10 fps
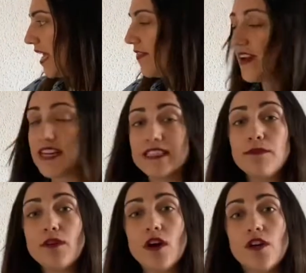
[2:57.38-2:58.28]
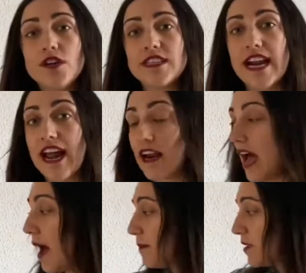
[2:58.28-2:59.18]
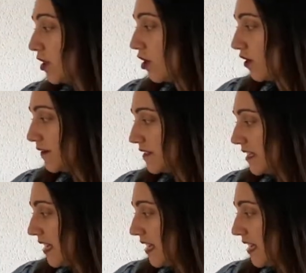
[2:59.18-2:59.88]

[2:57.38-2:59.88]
there are some colors that are absorbed